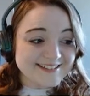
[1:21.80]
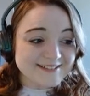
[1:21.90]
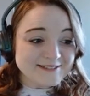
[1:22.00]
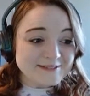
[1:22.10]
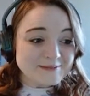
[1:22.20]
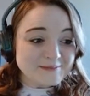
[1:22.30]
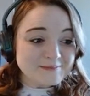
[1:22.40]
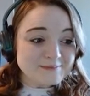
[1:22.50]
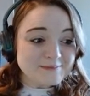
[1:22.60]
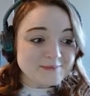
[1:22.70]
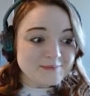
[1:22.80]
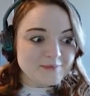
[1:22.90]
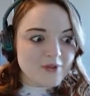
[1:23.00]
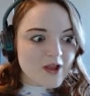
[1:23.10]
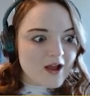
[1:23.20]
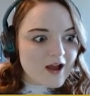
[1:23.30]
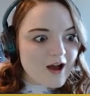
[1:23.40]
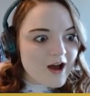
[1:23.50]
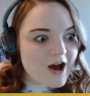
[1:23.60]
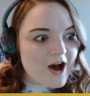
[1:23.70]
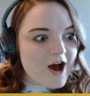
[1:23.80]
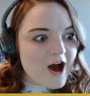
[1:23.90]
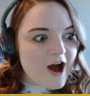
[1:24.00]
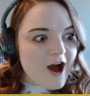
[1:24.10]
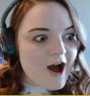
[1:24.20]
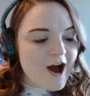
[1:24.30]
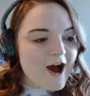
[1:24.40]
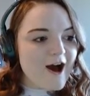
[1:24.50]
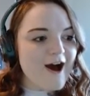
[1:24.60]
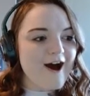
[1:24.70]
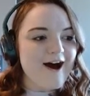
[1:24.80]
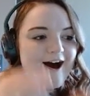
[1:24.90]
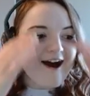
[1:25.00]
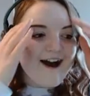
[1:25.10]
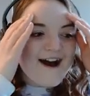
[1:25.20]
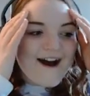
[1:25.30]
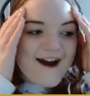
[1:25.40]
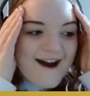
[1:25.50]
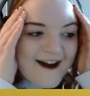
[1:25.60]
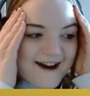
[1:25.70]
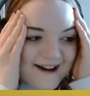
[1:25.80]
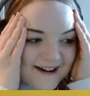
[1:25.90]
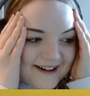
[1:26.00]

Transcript: Nothing is said.